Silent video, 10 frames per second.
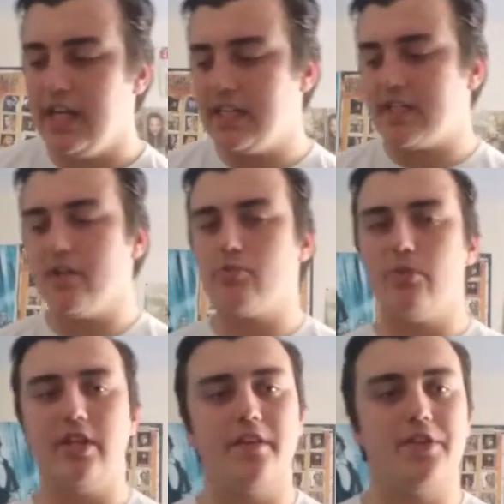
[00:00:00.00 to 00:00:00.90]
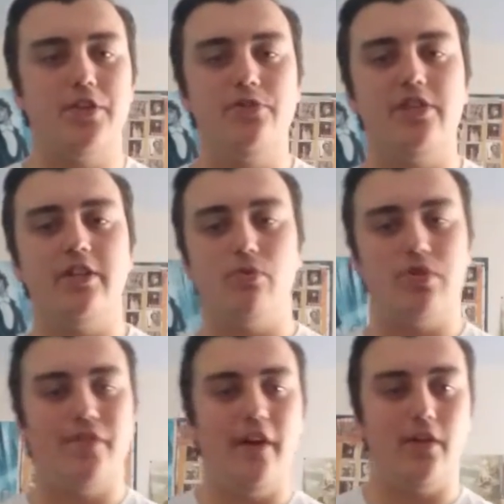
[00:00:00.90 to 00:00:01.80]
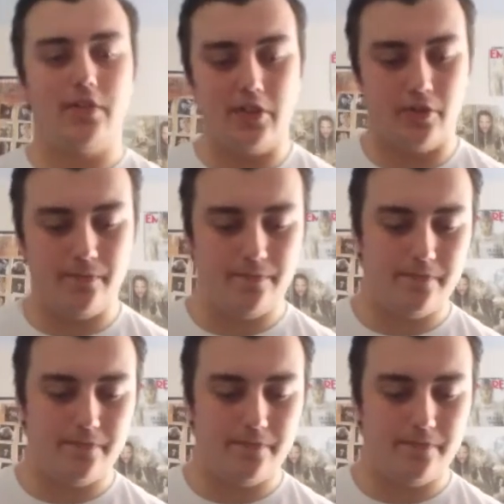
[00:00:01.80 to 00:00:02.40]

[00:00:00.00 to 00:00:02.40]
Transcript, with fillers: It does what the other two sequels fail to do.